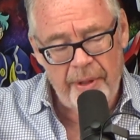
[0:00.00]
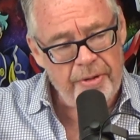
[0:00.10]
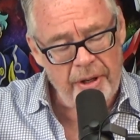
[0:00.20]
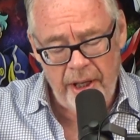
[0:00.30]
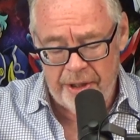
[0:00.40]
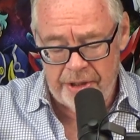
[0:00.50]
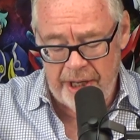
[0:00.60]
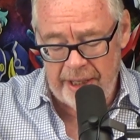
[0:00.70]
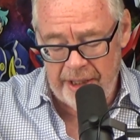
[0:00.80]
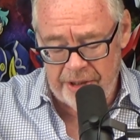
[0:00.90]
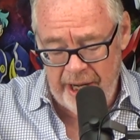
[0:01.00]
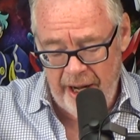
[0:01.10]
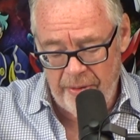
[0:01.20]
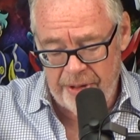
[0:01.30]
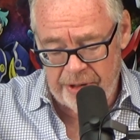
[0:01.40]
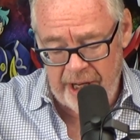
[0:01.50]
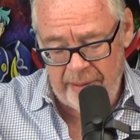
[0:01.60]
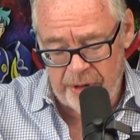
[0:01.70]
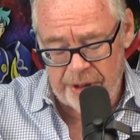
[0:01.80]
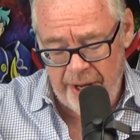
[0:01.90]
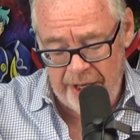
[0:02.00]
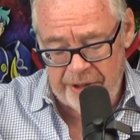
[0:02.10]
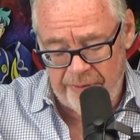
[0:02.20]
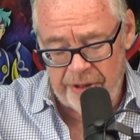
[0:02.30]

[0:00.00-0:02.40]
Montreal Gazette, is now the same size